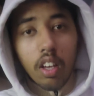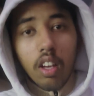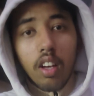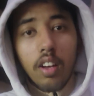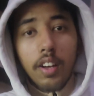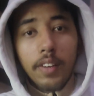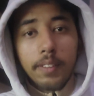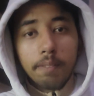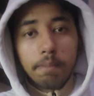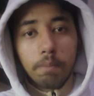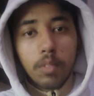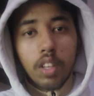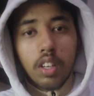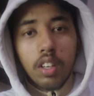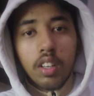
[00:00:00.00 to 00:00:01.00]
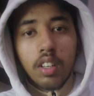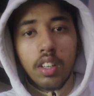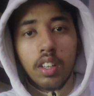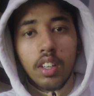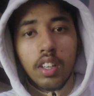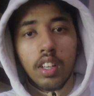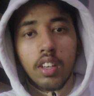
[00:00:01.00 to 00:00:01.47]
uh,
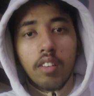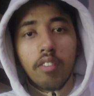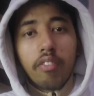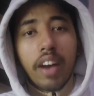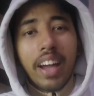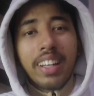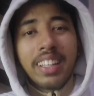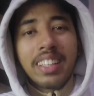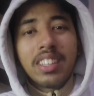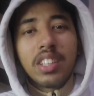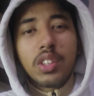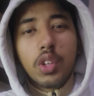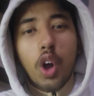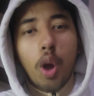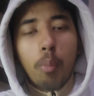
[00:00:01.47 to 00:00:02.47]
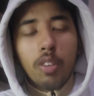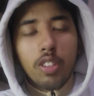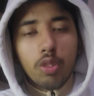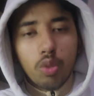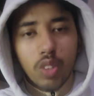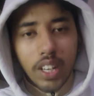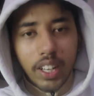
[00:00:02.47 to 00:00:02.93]
finding the
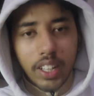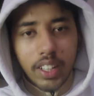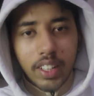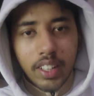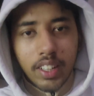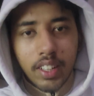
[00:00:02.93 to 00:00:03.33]
common thread.